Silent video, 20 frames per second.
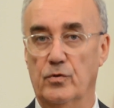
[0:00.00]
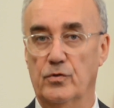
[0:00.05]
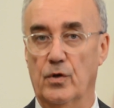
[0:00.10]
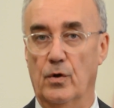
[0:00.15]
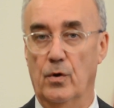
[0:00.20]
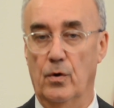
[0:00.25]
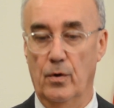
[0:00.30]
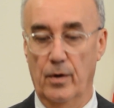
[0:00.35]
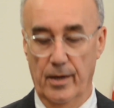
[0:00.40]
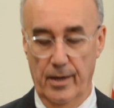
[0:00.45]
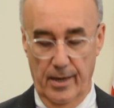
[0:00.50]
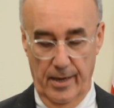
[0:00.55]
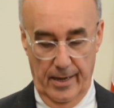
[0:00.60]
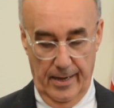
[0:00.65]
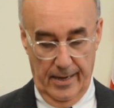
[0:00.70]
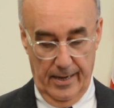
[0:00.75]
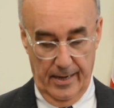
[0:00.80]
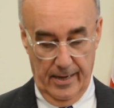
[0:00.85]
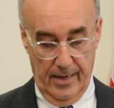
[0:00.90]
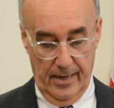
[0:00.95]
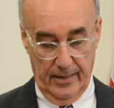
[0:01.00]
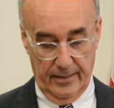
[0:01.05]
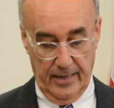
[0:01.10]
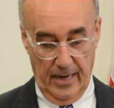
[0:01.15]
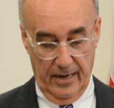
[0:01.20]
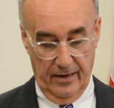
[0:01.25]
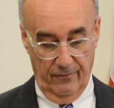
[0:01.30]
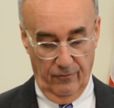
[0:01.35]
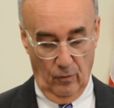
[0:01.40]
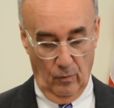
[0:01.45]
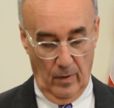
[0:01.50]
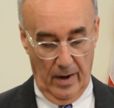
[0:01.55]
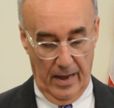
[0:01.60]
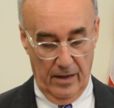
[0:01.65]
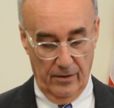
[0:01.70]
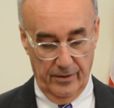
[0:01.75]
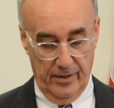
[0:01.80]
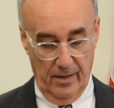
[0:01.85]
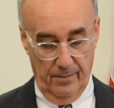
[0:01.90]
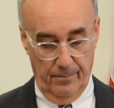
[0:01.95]
So a kind of a
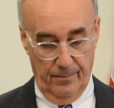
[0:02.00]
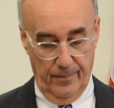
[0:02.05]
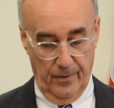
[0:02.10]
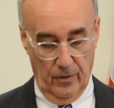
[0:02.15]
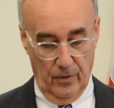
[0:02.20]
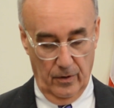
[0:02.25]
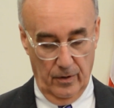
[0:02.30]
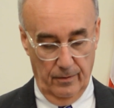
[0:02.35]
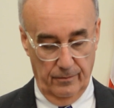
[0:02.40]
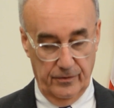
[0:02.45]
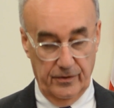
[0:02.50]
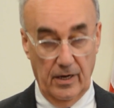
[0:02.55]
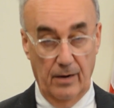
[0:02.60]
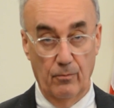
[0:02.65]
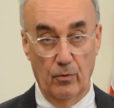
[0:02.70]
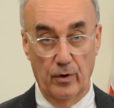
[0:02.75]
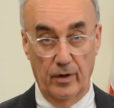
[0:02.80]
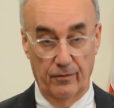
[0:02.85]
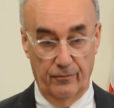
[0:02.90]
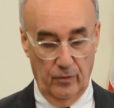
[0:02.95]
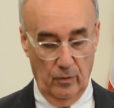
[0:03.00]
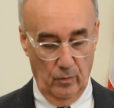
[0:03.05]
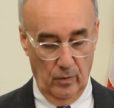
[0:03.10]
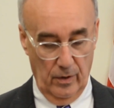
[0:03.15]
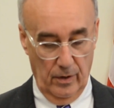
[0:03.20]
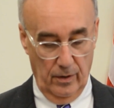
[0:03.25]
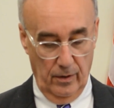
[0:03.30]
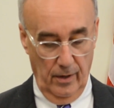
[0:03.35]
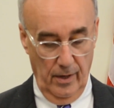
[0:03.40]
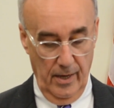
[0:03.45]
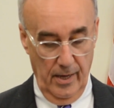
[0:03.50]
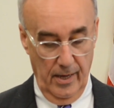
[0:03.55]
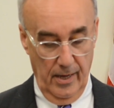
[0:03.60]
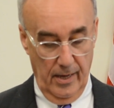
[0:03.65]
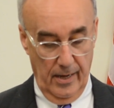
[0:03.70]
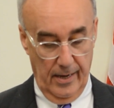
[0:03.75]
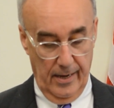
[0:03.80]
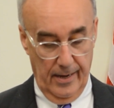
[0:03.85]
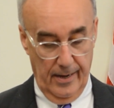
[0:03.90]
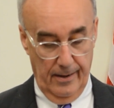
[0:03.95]
roundup or a summary, if you will,
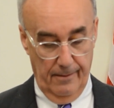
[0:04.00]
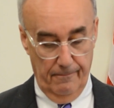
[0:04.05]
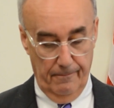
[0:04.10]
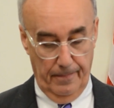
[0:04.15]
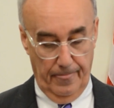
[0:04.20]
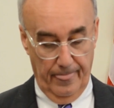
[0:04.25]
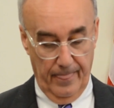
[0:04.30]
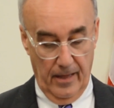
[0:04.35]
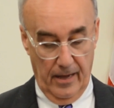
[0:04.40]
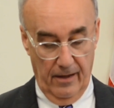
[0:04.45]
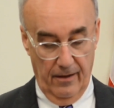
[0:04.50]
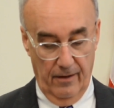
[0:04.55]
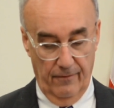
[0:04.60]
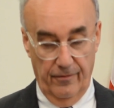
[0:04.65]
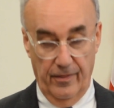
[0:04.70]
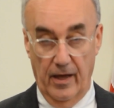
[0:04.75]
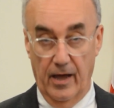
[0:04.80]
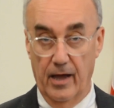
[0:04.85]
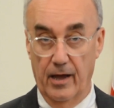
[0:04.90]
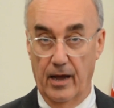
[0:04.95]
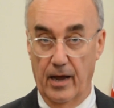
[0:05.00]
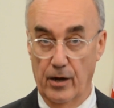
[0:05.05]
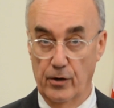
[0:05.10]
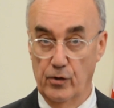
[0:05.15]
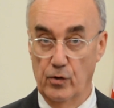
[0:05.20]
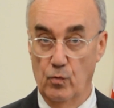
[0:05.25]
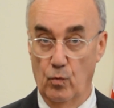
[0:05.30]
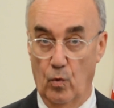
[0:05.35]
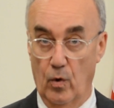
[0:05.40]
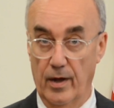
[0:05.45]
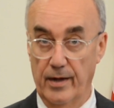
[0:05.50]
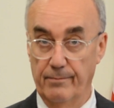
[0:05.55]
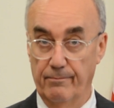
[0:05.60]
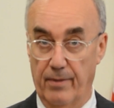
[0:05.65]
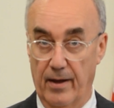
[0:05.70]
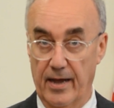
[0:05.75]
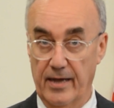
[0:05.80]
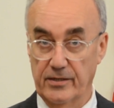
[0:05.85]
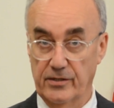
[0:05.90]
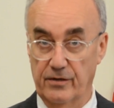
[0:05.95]
of the 101
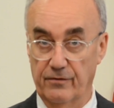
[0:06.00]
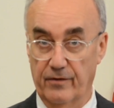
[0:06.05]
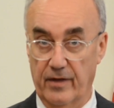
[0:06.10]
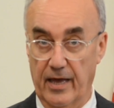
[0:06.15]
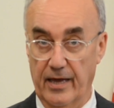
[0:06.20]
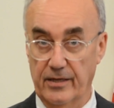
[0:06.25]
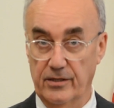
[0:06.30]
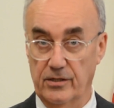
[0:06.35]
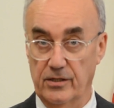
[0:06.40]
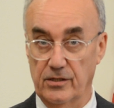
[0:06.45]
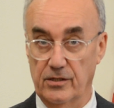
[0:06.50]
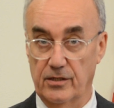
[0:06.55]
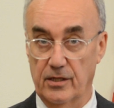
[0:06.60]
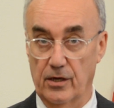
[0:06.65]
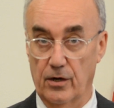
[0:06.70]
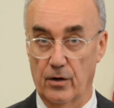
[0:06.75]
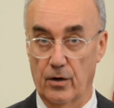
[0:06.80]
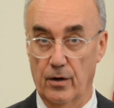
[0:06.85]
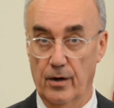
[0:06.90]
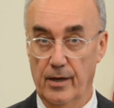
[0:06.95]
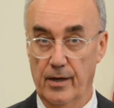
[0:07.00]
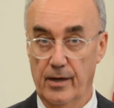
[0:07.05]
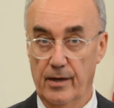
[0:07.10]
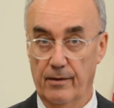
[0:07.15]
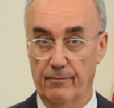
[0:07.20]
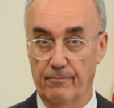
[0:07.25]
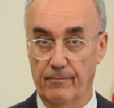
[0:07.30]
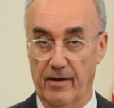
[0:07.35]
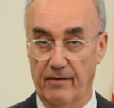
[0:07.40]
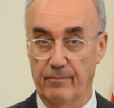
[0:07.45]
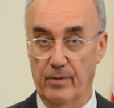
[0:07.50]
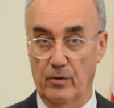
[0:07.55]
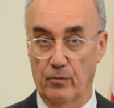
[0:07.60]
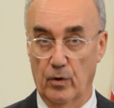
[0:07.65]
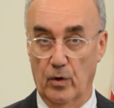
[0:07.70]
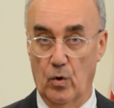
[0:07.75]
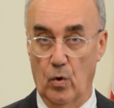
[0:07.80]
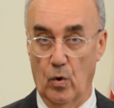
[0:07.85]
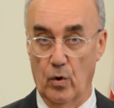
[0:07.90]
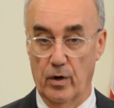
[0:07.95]
positive cases that have been
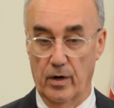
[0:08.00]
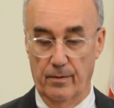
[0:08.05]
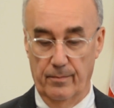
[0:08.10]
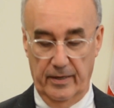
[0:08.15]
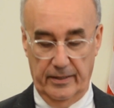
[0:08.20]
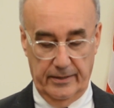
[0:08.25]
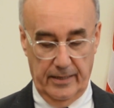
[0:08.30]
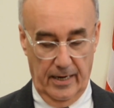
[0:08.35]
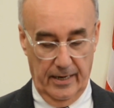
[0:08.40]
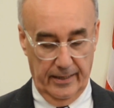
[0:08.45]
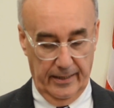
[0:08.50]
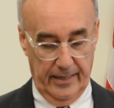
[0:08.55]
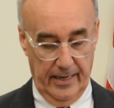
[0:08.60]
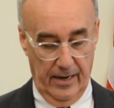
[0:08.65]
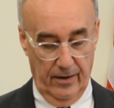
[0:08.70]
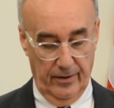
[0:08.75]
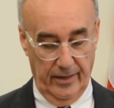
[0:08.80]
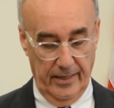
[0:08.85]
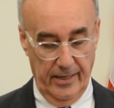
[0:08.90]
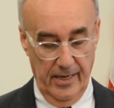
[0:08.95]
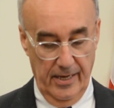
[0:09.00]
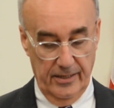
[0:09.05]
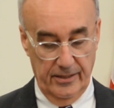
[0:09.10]
recorded in McDonough County.